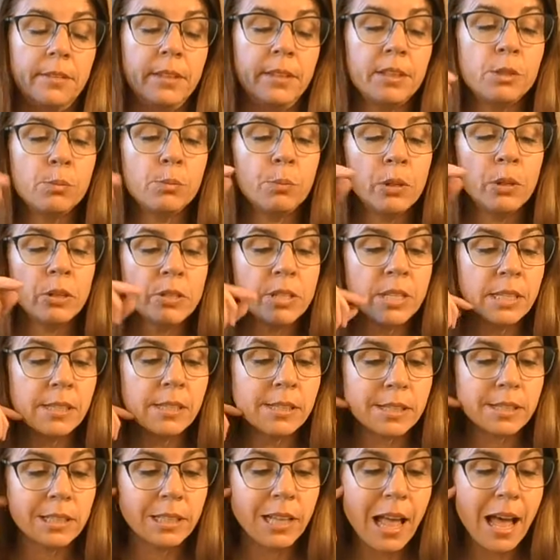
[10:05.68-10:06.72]
this
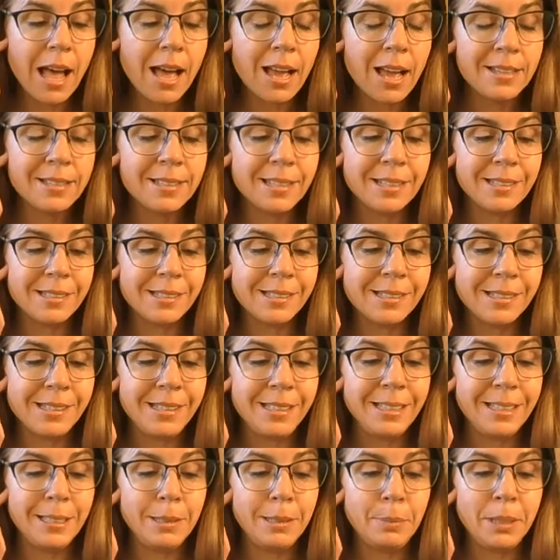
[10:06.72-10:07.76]
person's lies and
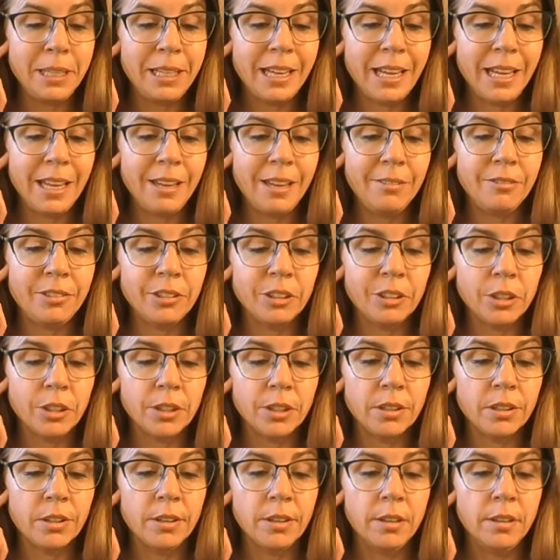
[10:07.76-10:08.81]
sneaky
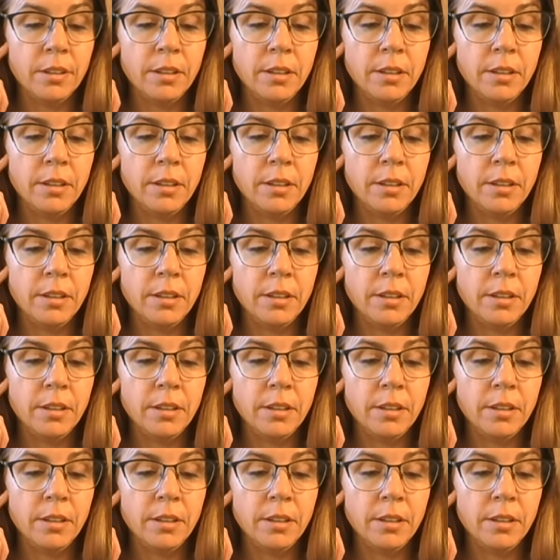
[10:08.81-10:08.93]
behavior